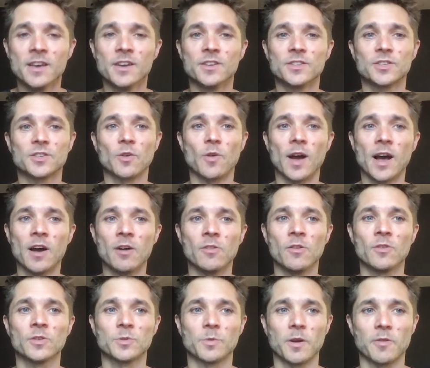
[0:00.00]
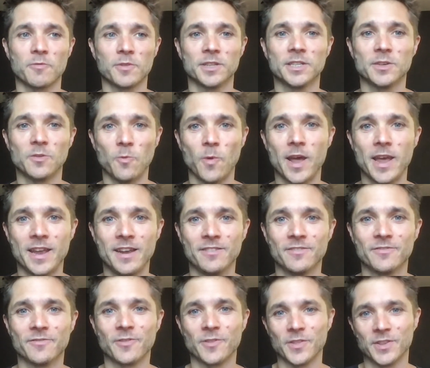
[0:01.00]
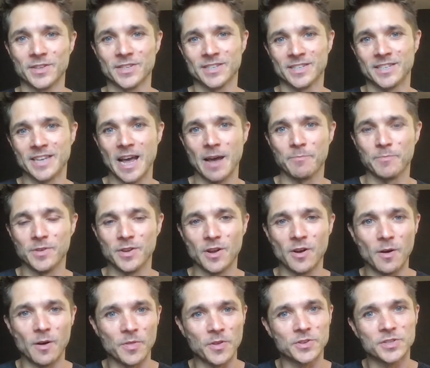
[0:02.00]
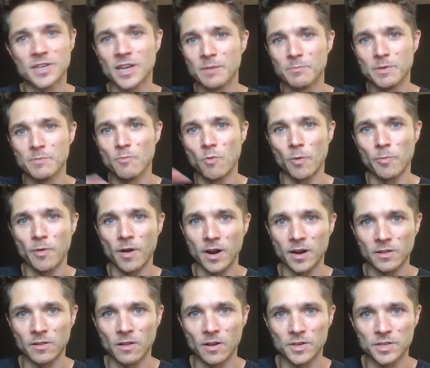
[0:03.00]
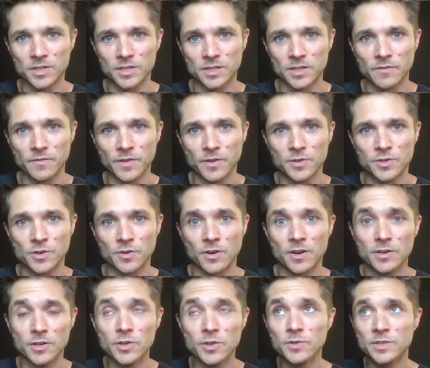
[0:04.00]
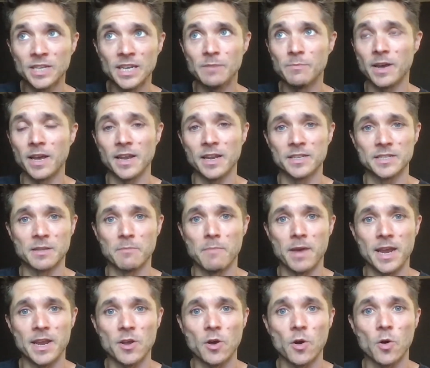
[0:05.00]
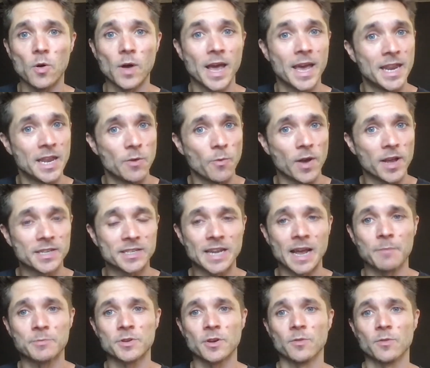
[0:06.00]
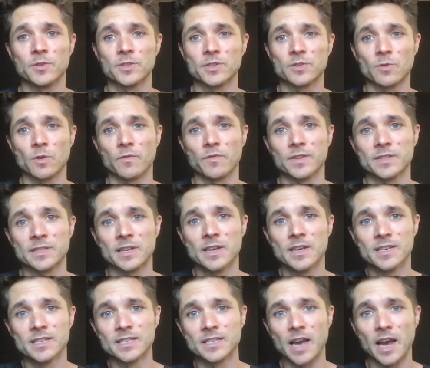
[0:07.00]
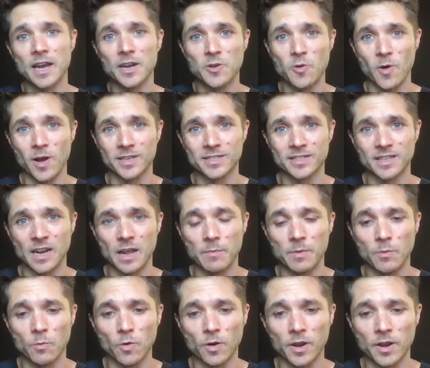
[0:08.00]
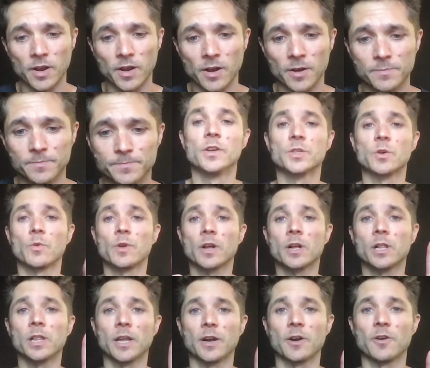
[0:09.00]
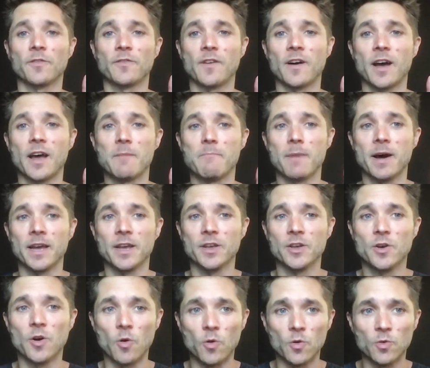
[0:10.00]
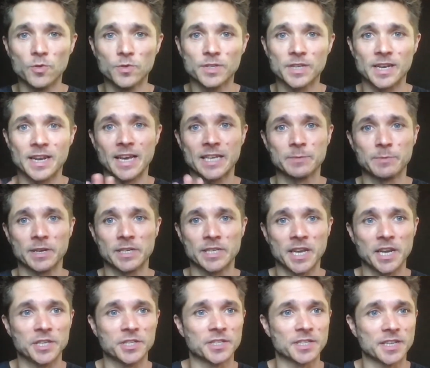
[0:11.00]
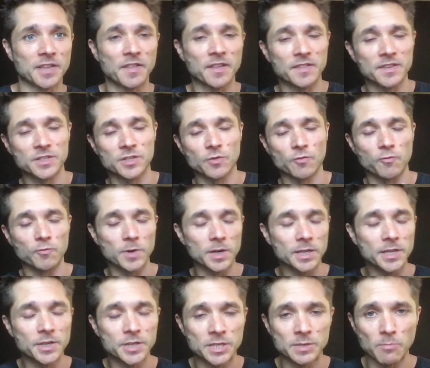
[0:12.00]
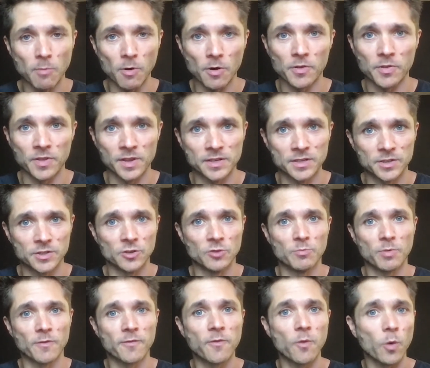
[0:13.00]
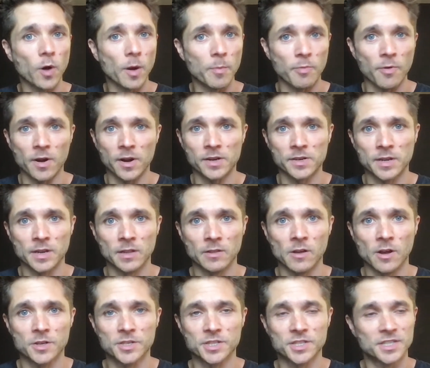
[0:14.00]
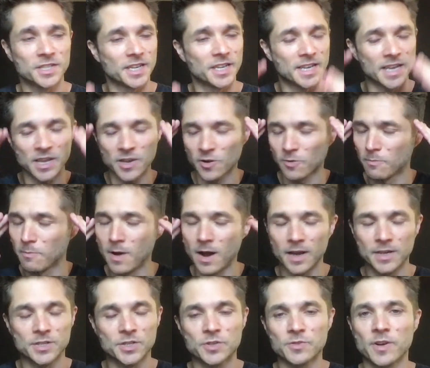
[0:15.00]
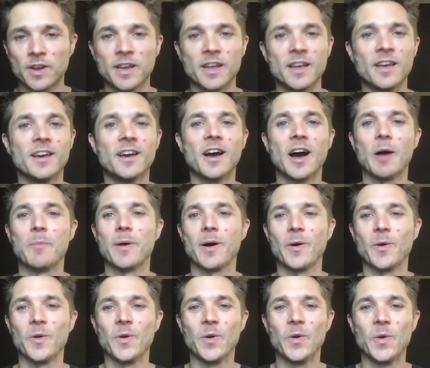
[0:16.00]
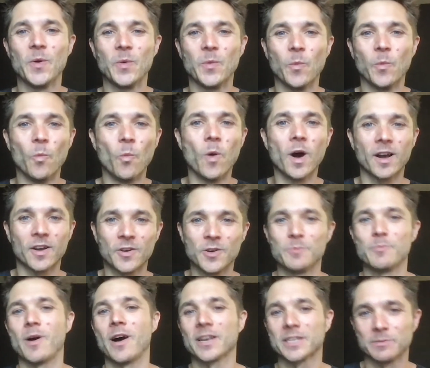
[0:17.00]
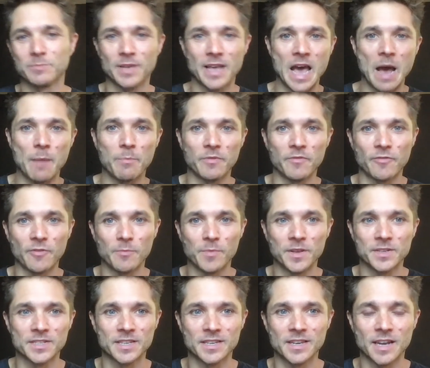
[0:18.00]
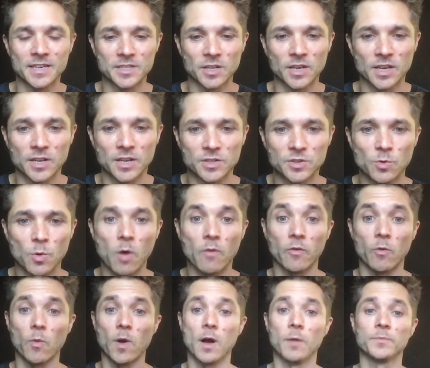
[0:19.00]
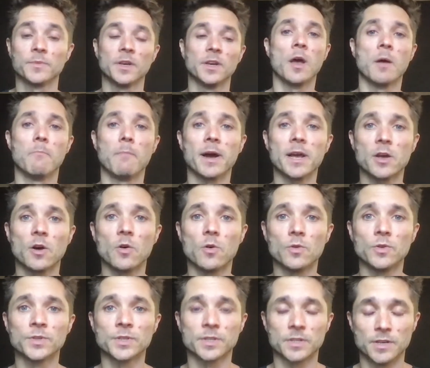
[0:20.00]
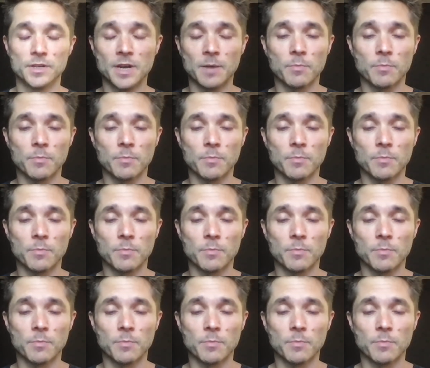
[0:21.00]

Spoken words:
So how long do I really wait for this step? There's going to be more product launches in the future. New teammate is the main goal anyway. Snaptro is sort of this side quest that I've been working on. So I want to clarify my goals and expectations. I think this is a really smart thing to do before a Product Hunt launch, is to get your mind straight about what could possibly happen from this and not to get too overwhelmed. My goals, number